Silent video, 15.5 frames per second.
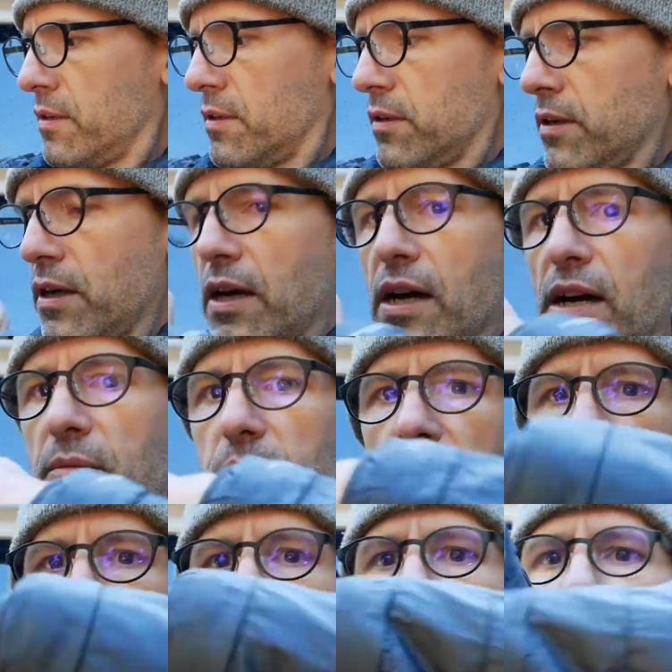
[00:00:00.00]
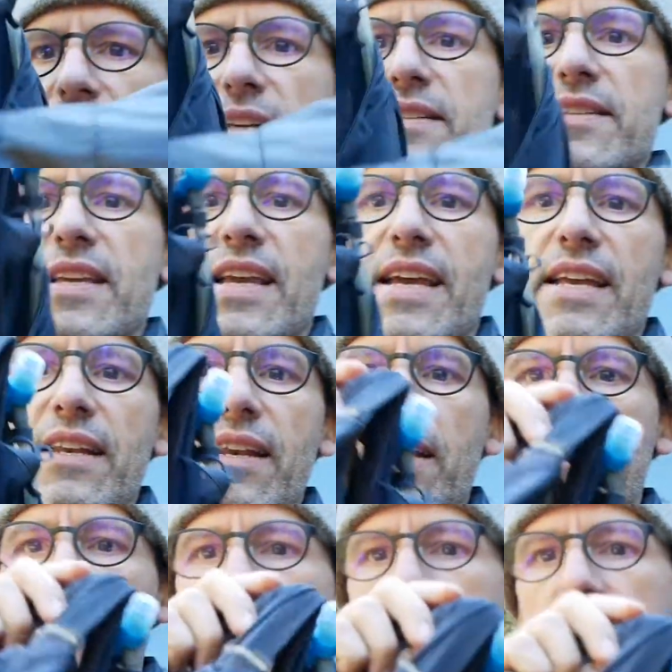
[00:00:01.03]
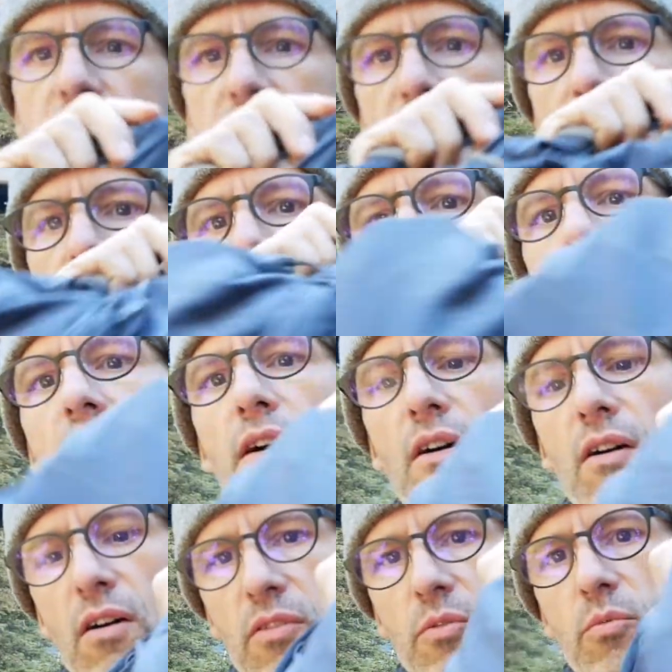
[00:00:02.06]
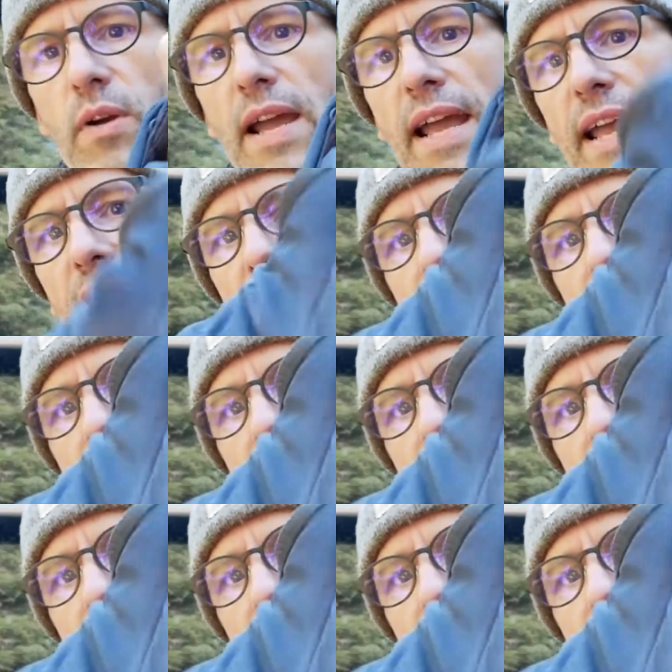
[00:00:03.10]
things in all the way